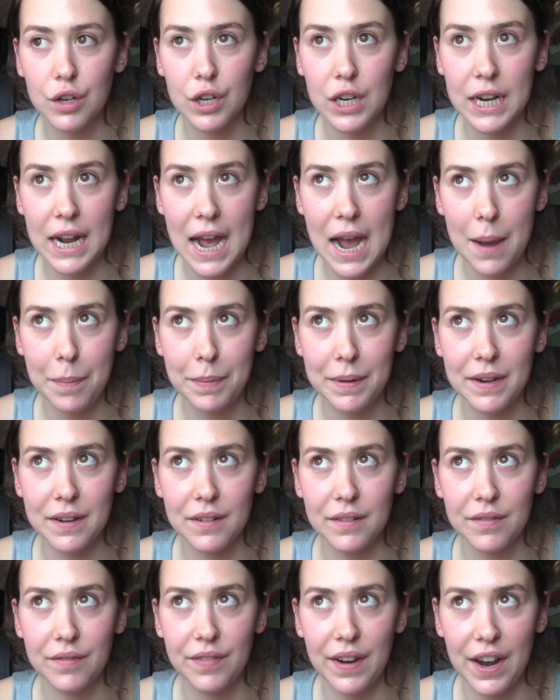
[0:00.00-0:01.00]
it
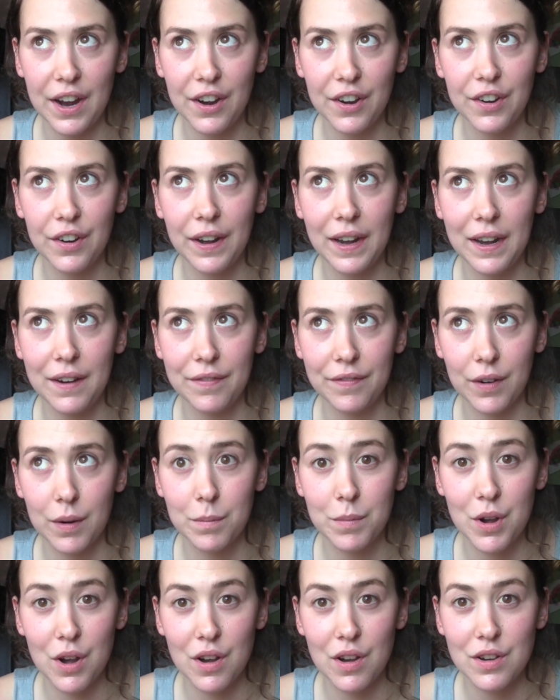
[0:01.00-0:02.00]
happened very
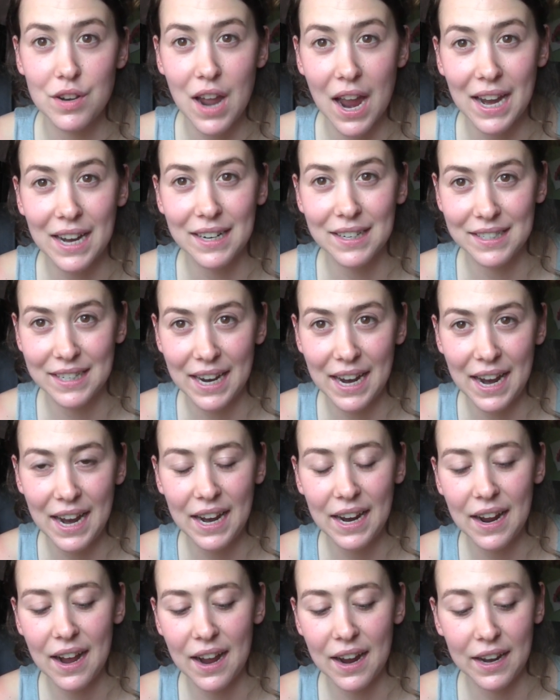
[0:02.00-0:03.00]
from night and
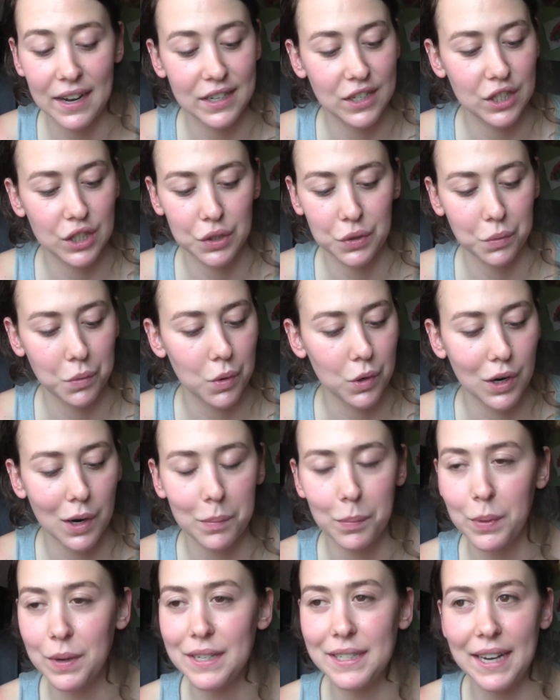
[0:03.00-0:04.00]
day. I just woke
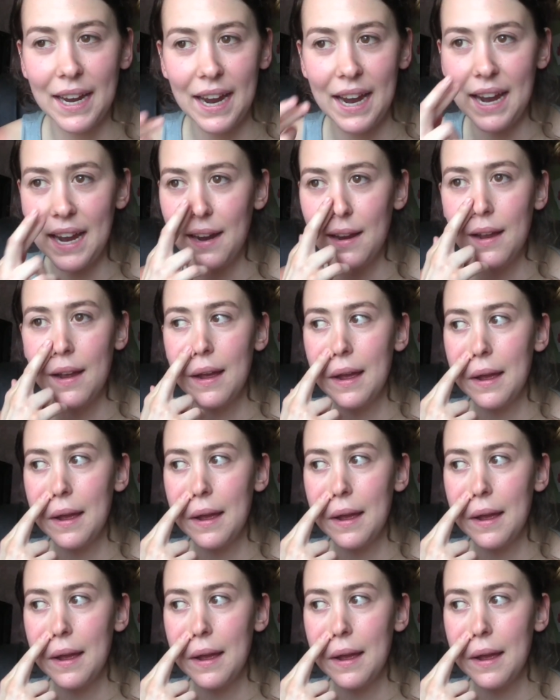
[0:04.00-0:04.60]
up one day